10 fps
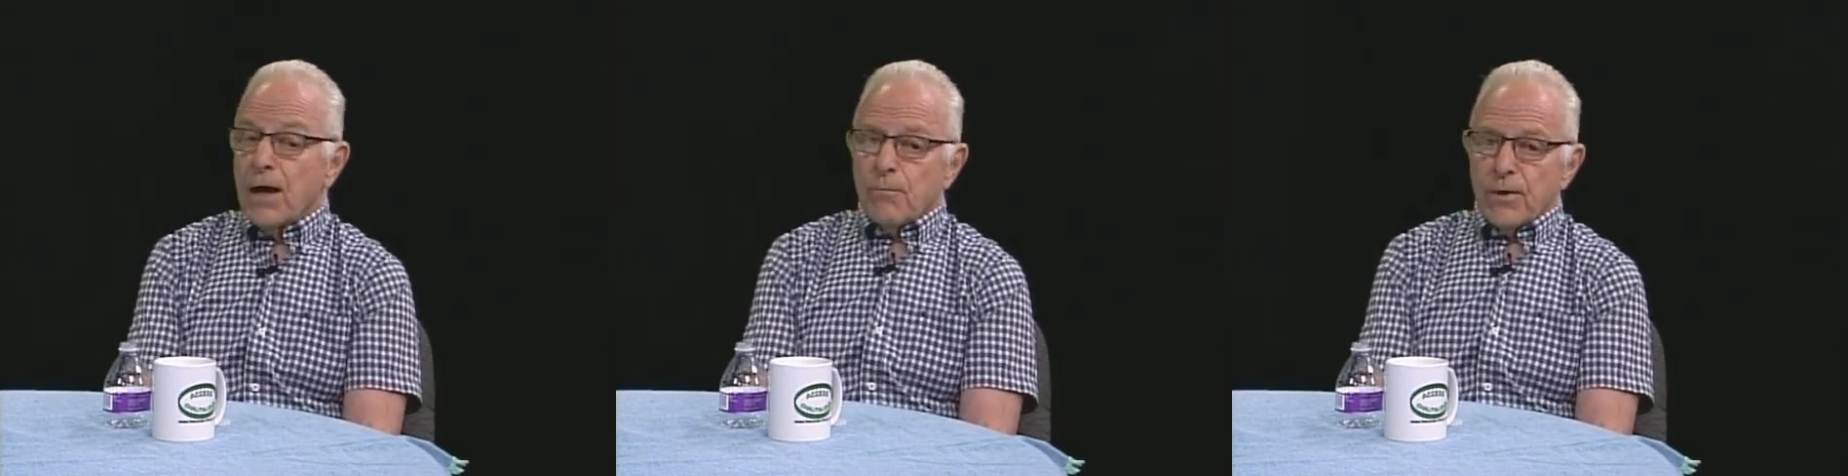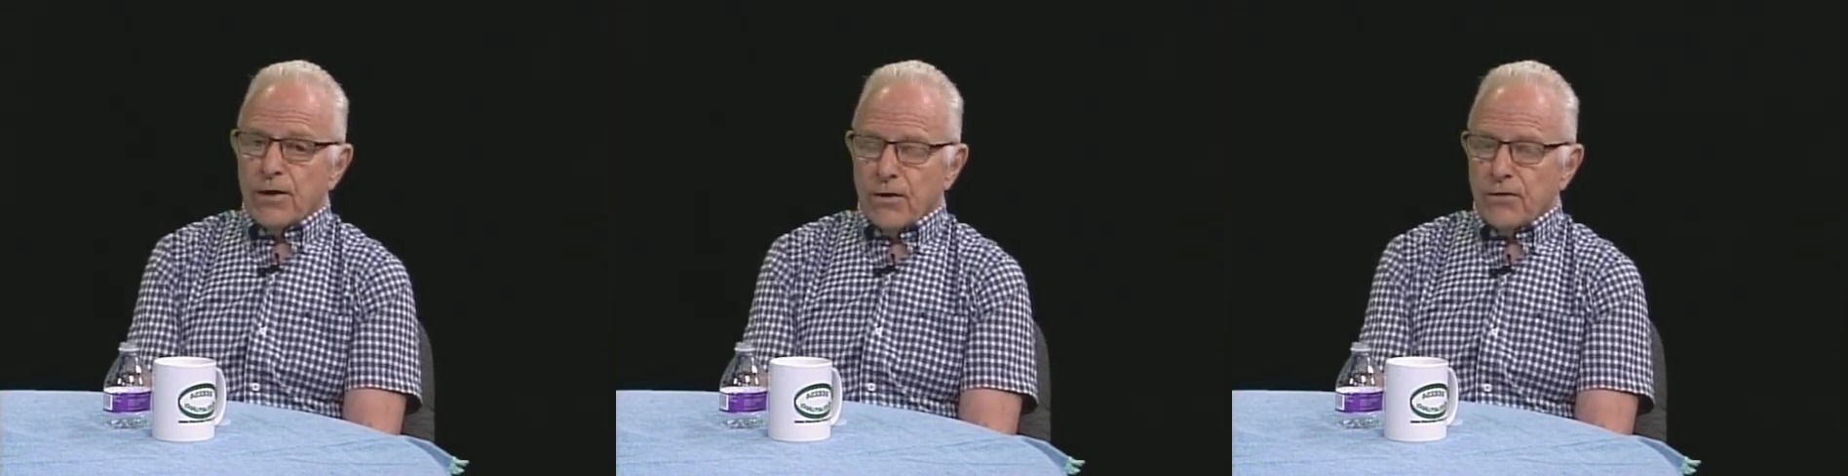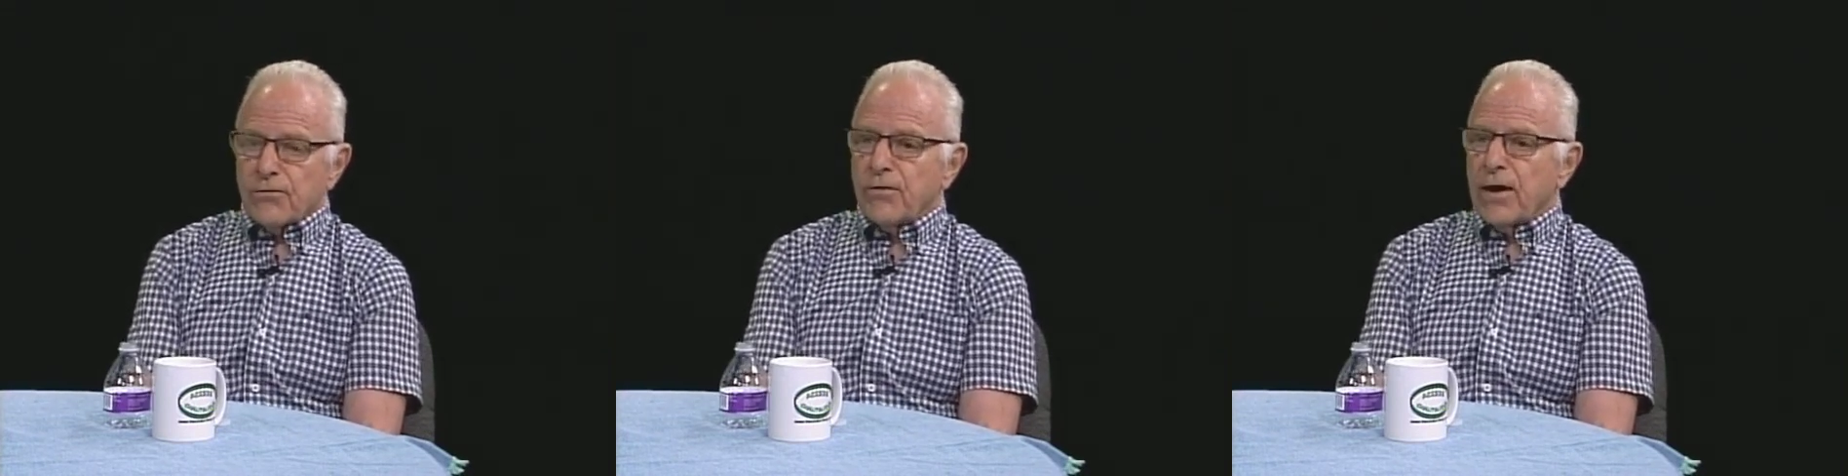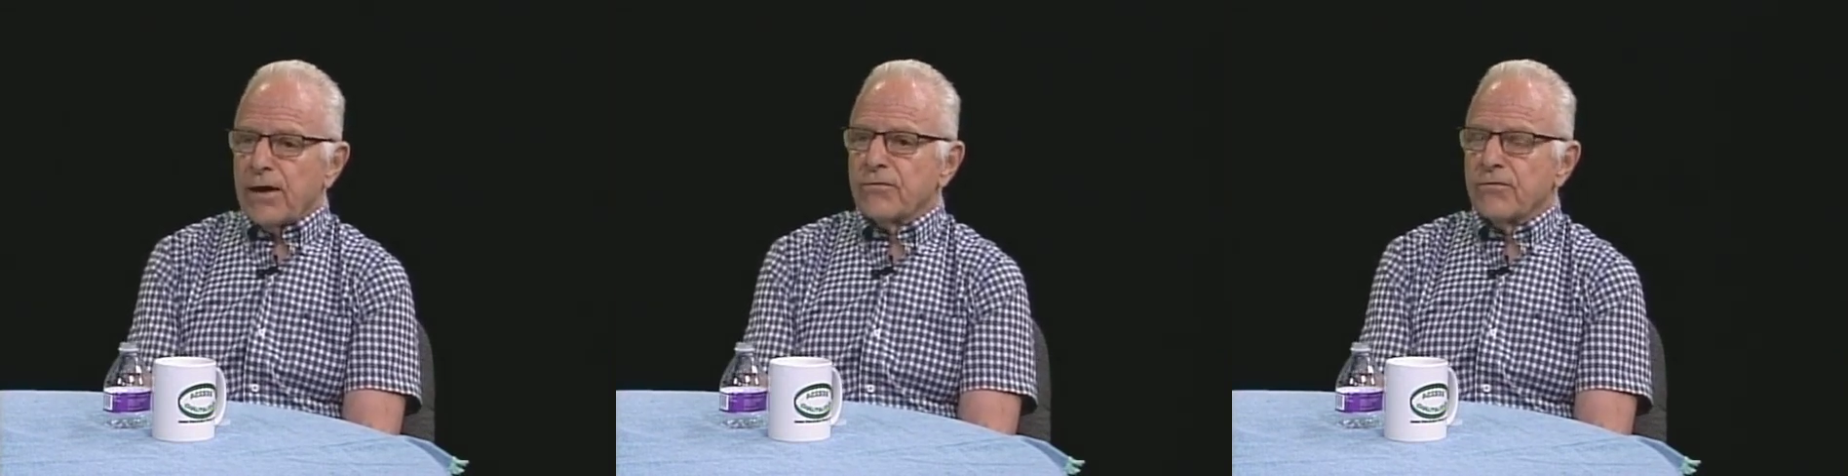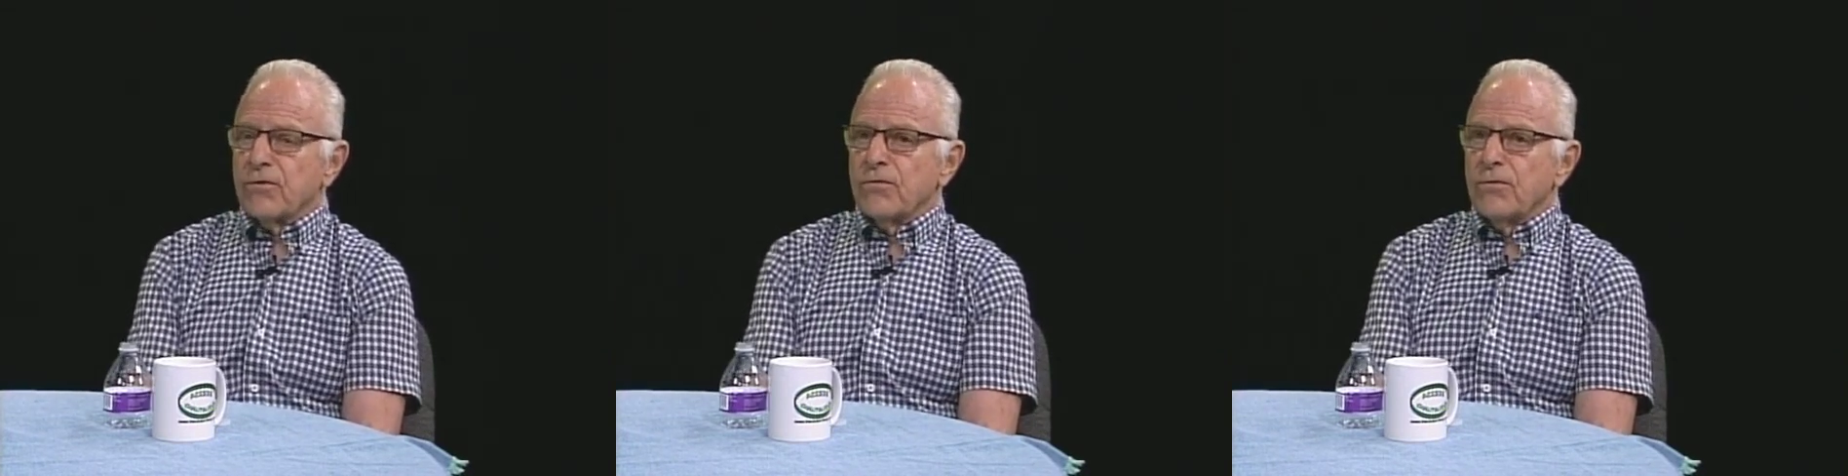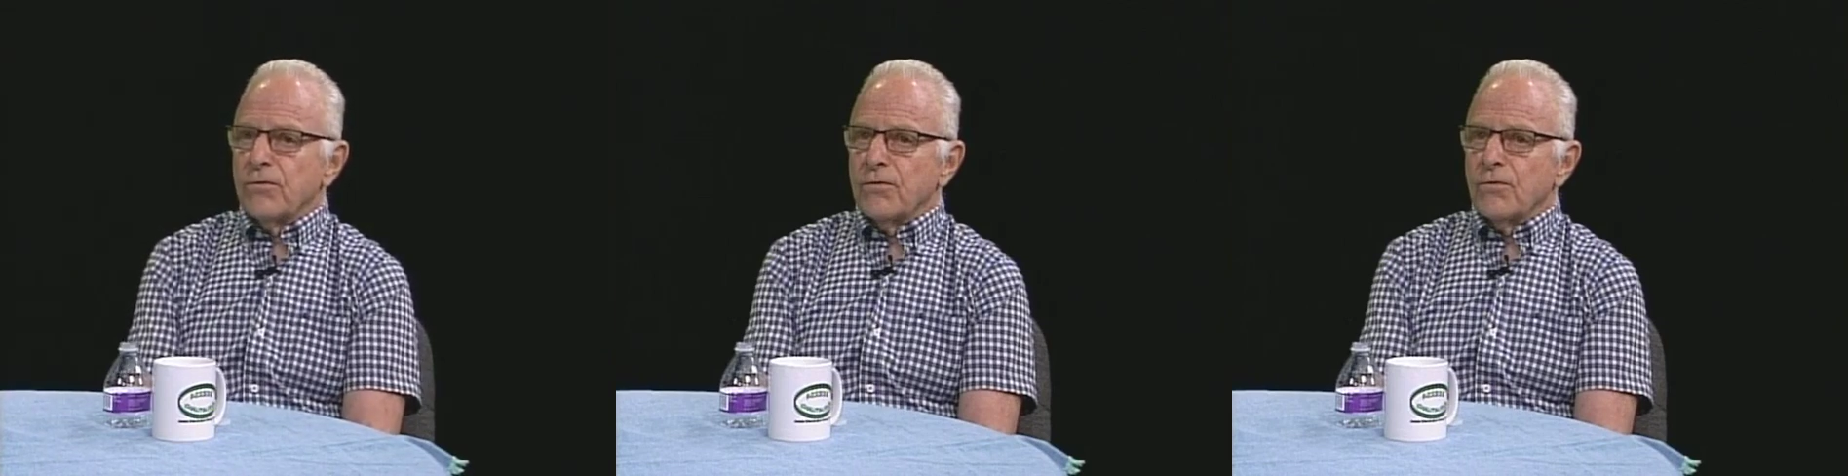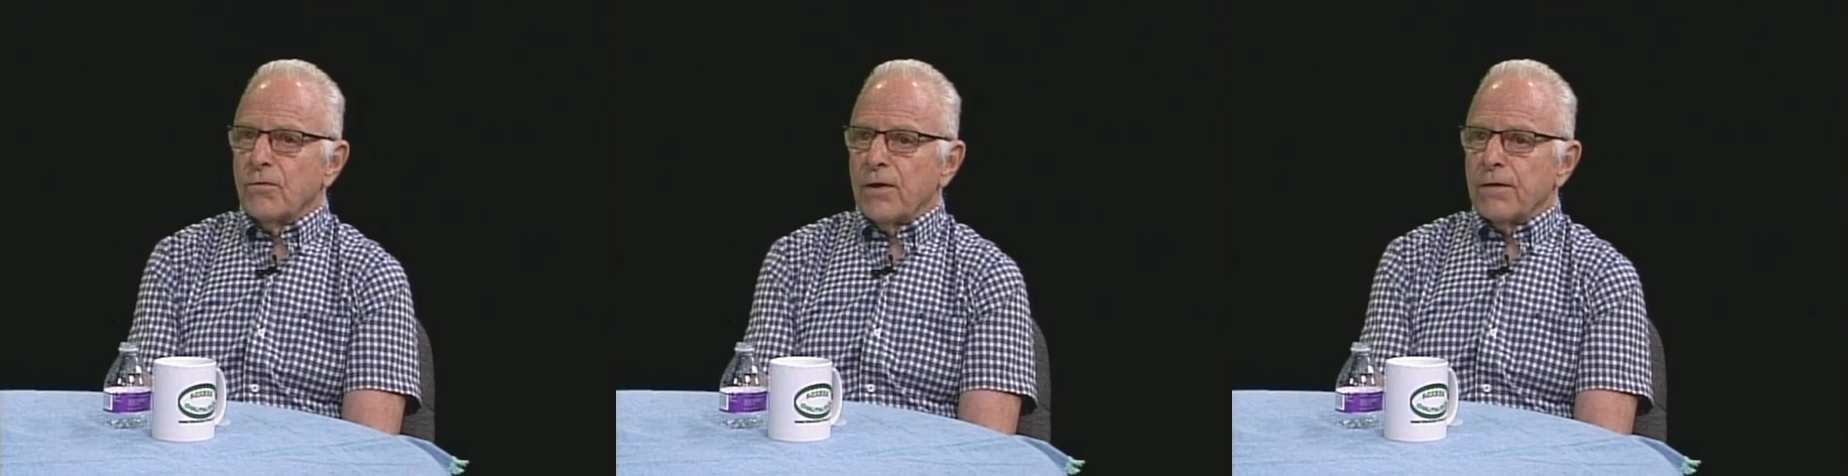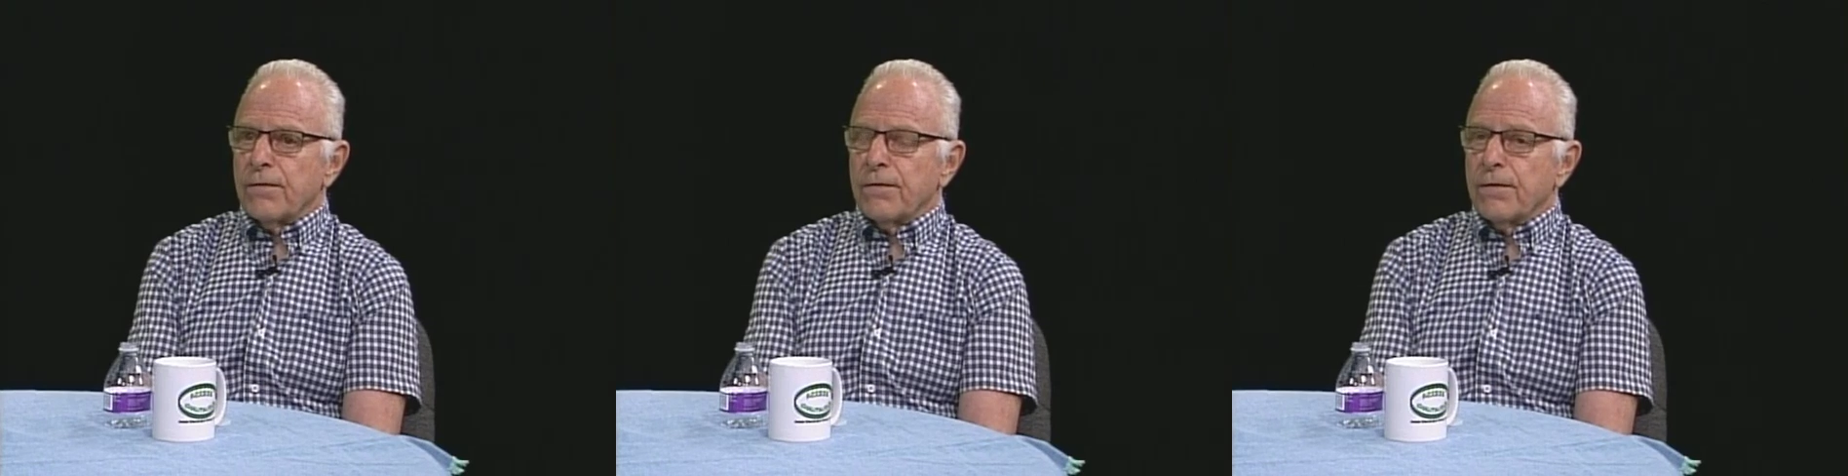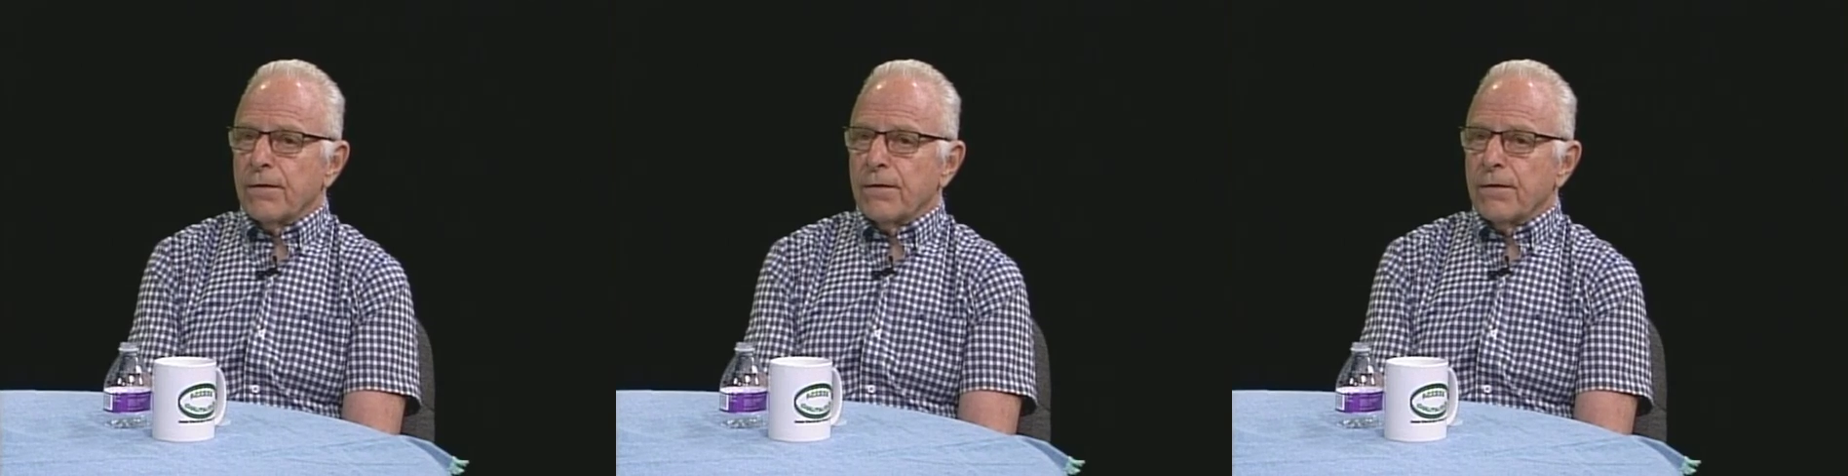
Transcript: But it also has to do with